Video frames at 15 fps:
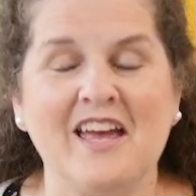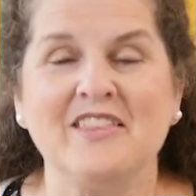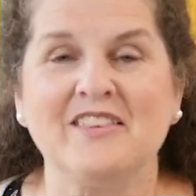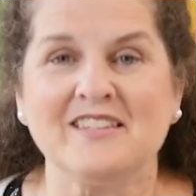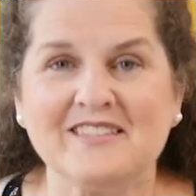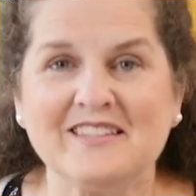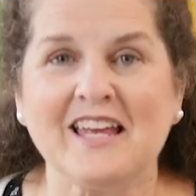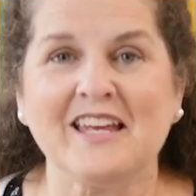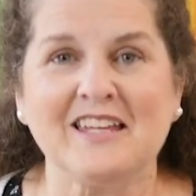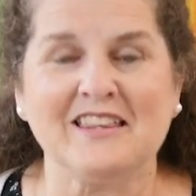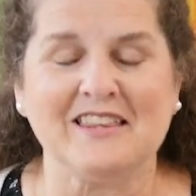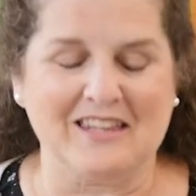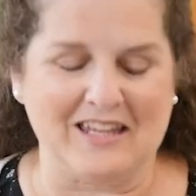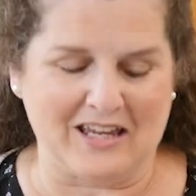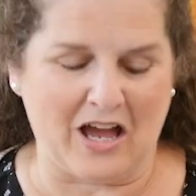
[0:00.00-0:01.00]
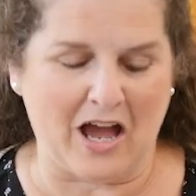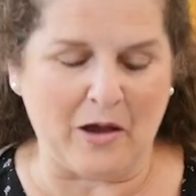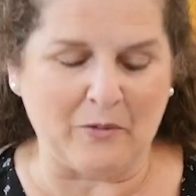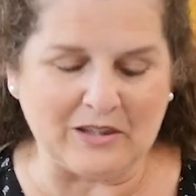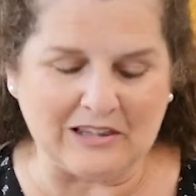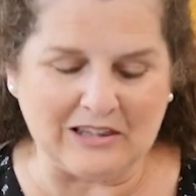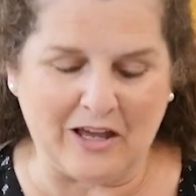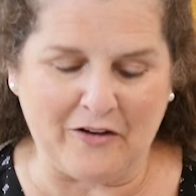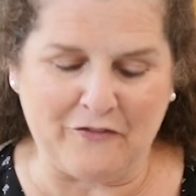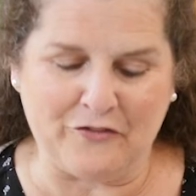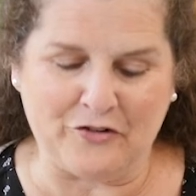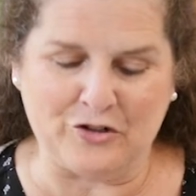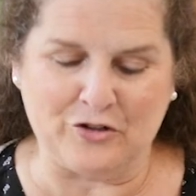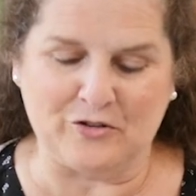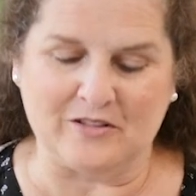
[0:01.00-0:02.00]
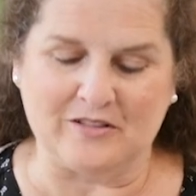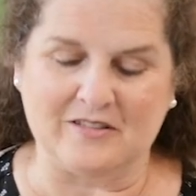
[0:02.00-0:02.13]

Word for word: The second thing I would love for you to